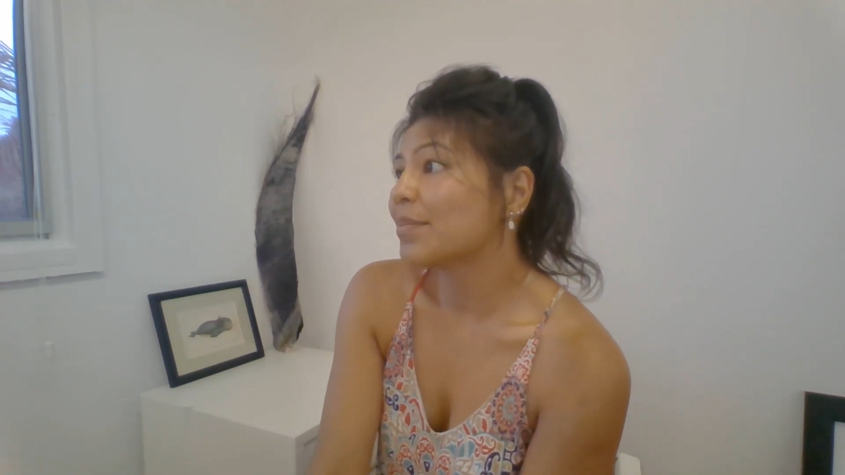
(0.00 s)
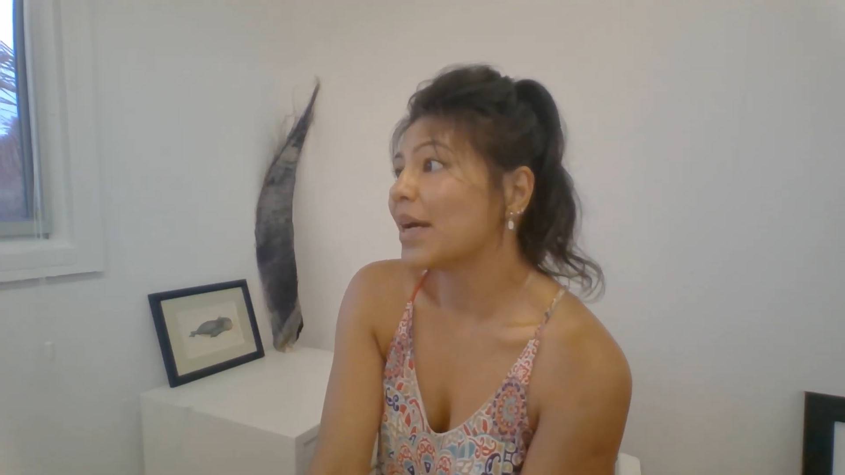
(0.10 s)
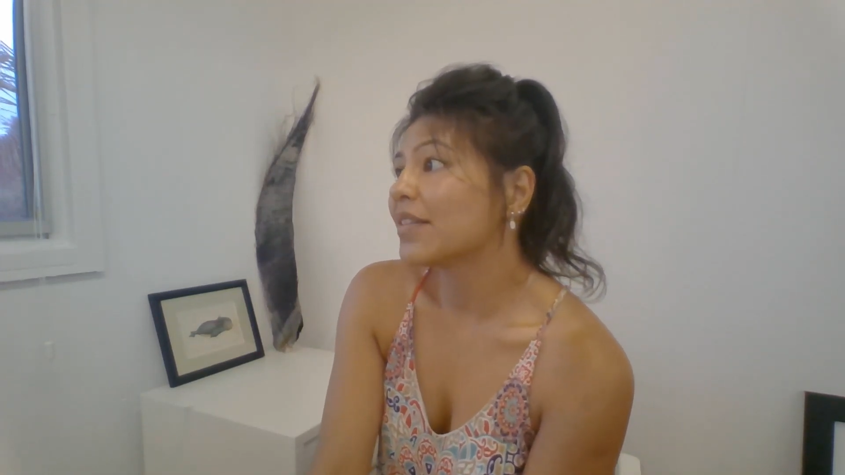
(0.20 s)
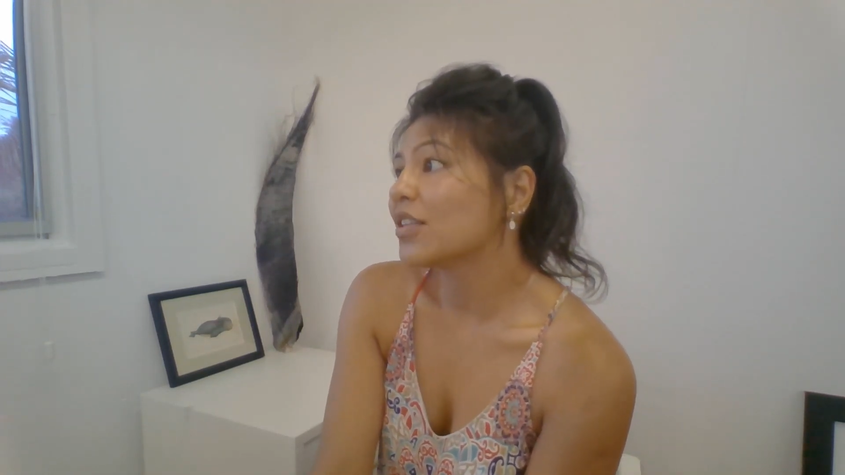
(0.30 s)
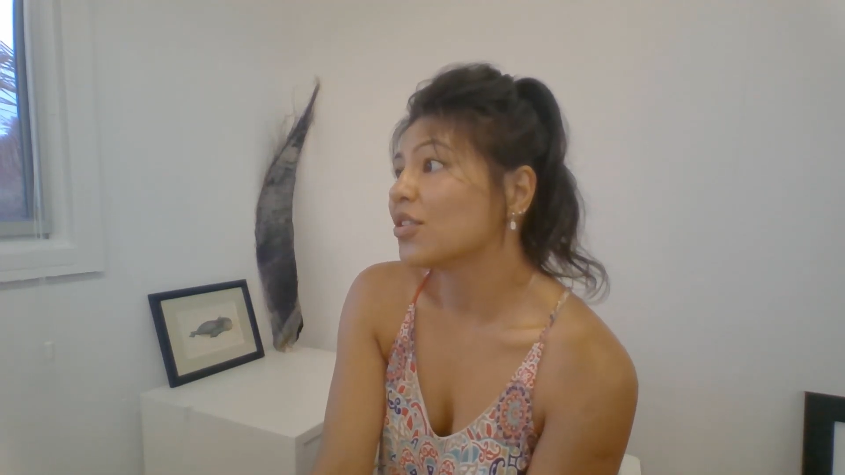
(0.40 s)

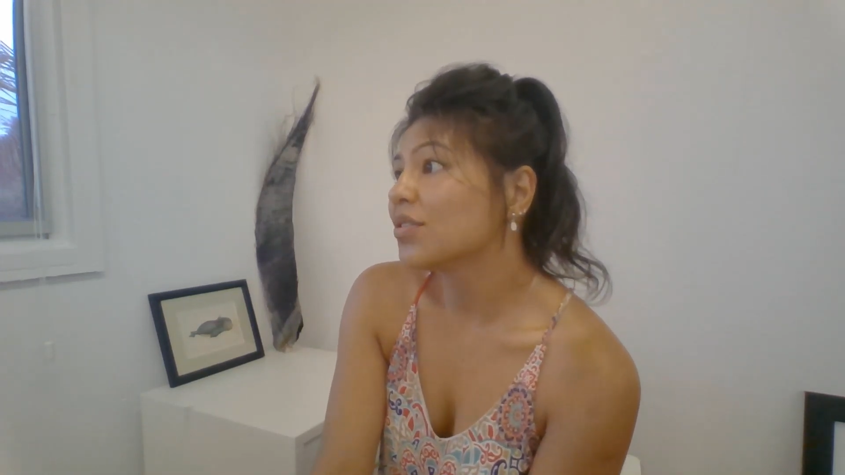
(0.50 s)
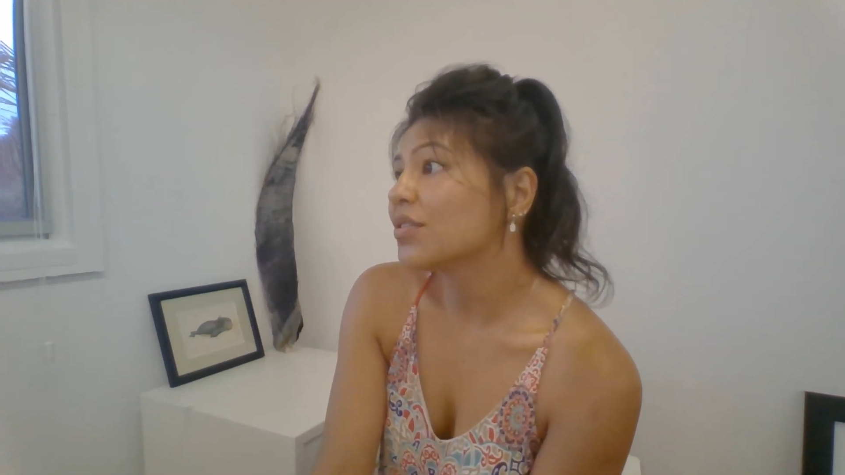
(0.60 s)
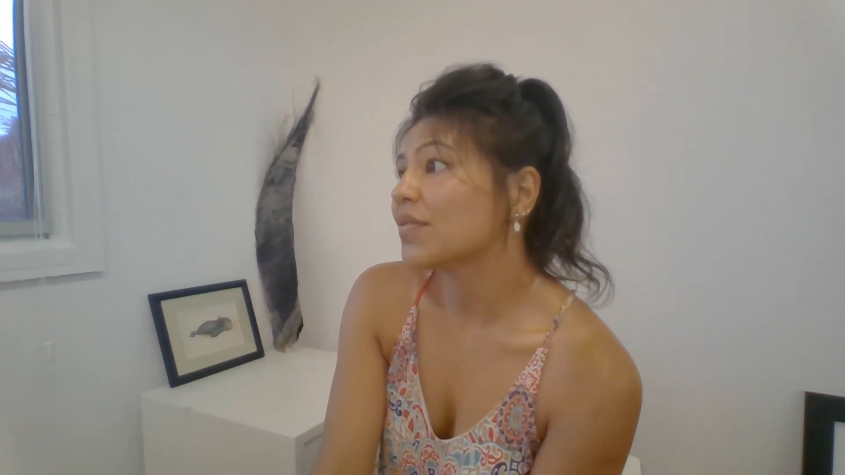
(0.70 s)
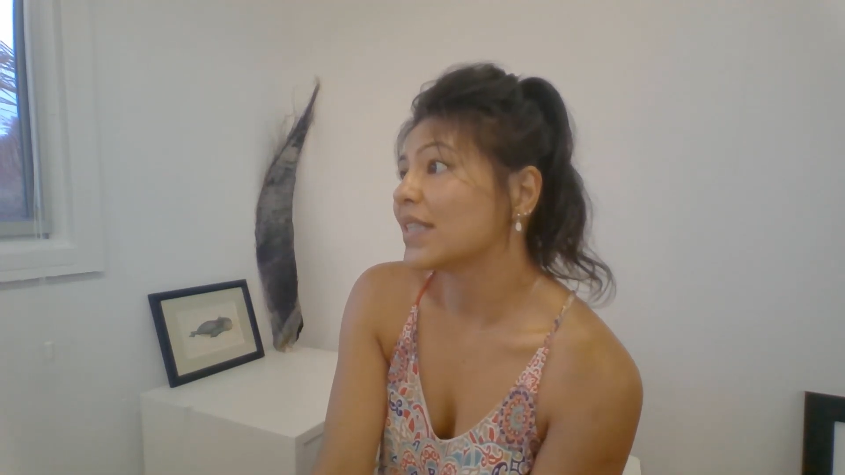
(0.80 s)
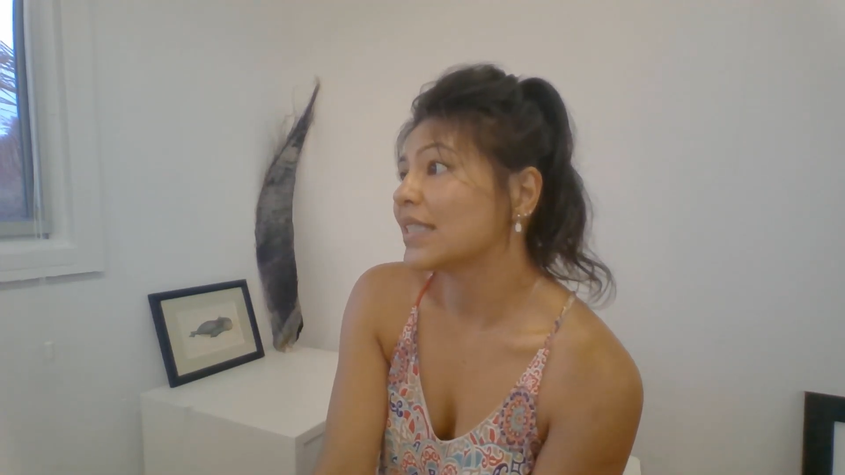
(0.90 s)
about the
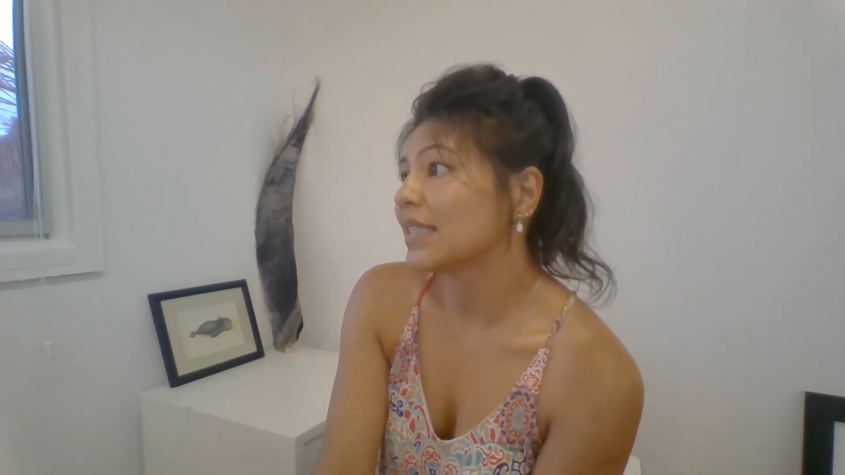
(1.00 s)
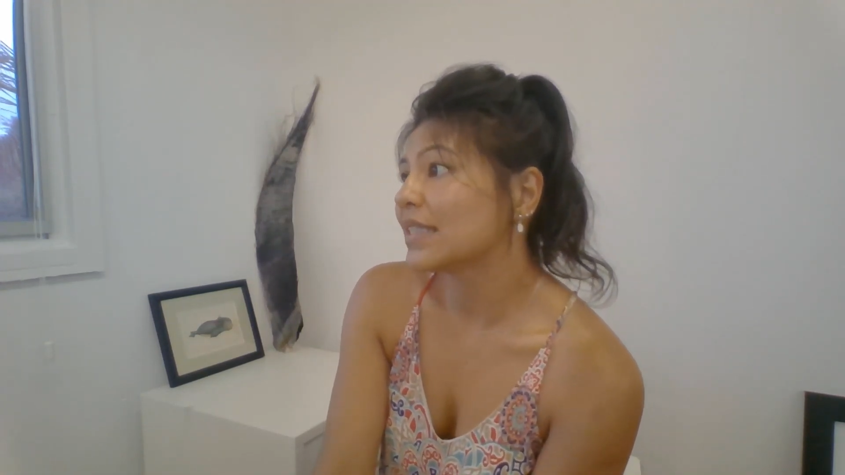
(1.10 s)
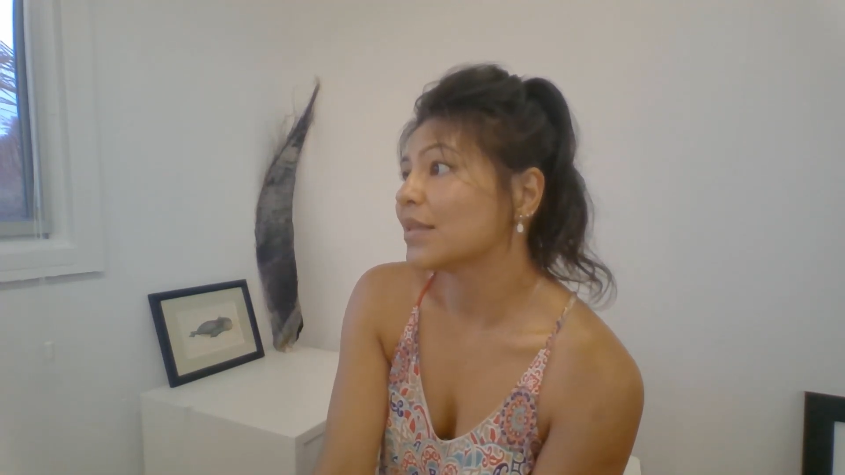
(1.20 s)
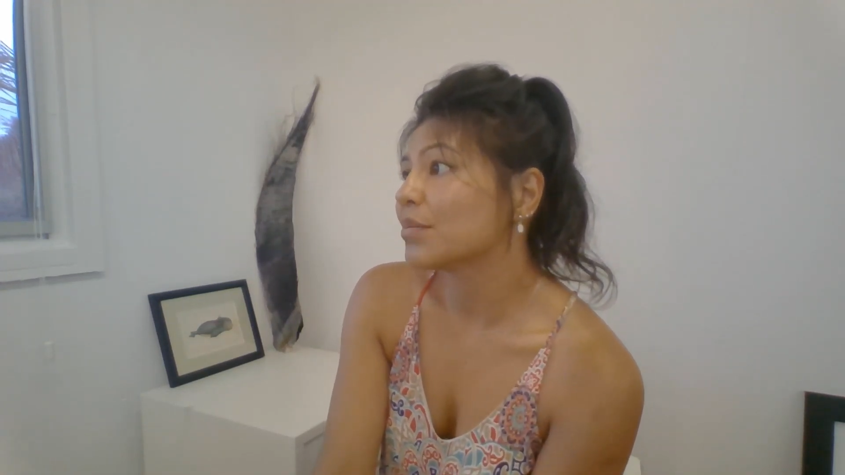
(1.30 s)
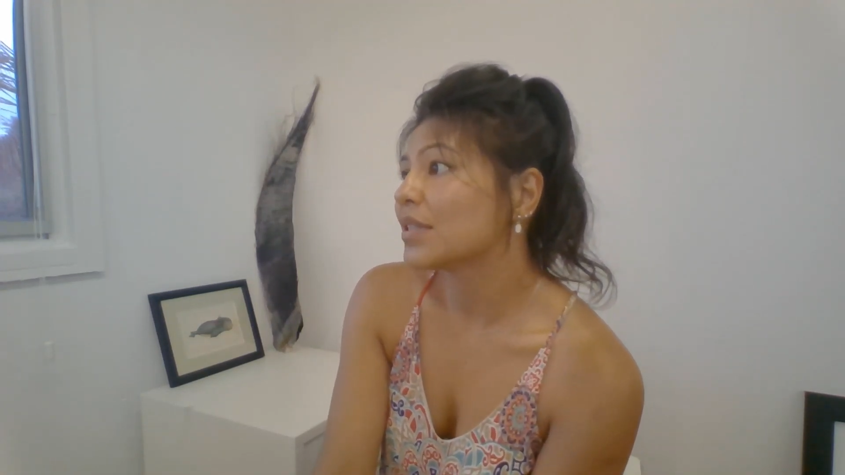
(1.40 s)
use of these
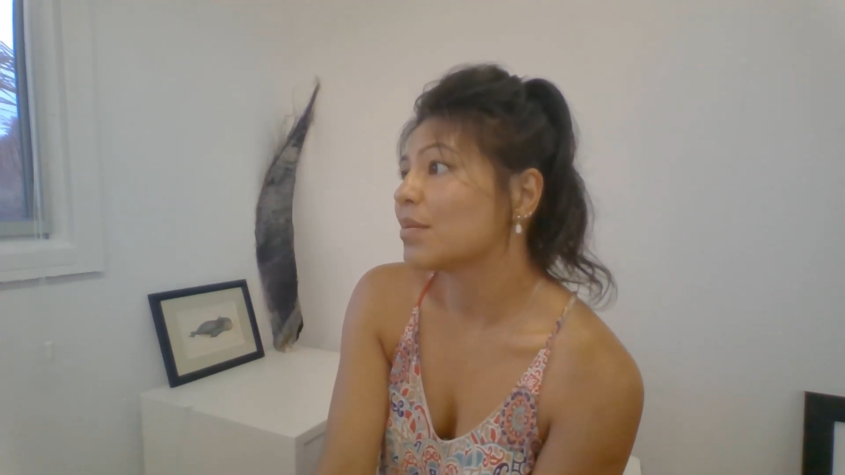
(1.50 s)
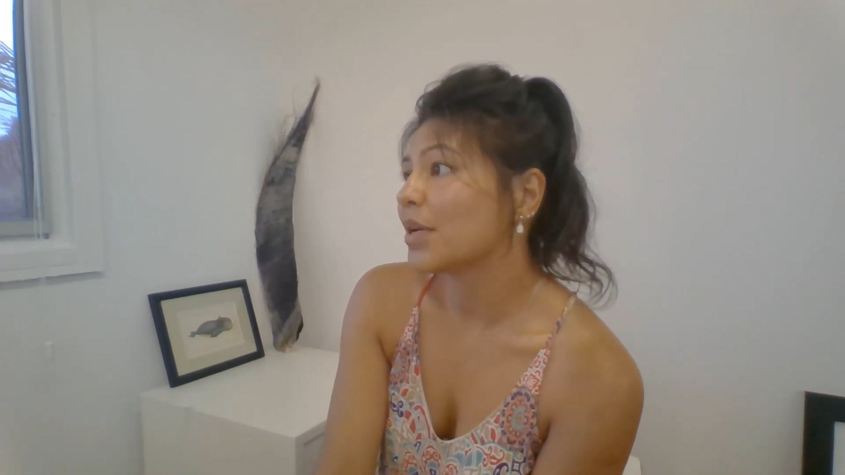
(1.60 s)
systems to